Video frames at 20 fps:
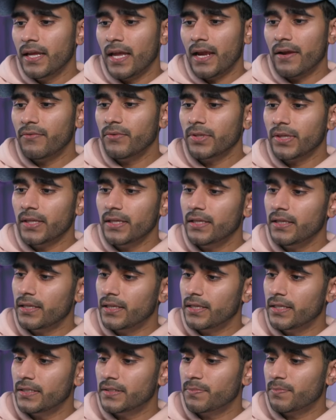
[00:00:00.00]
Everything
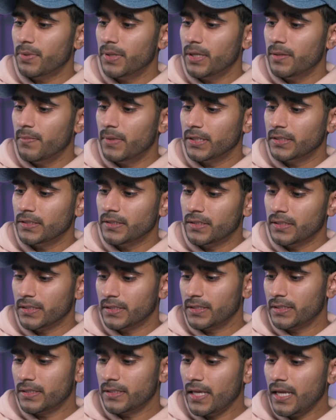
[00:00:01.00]
is pretty much the
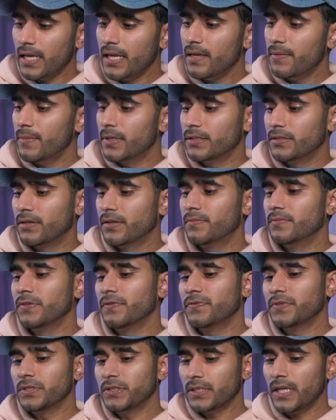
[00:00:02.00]
same in terms
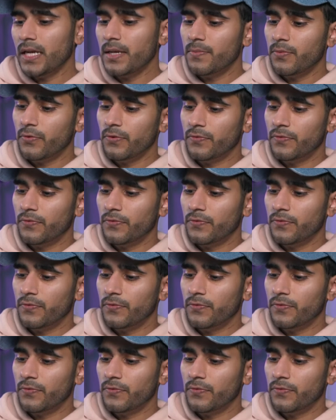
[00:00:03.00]
of shape.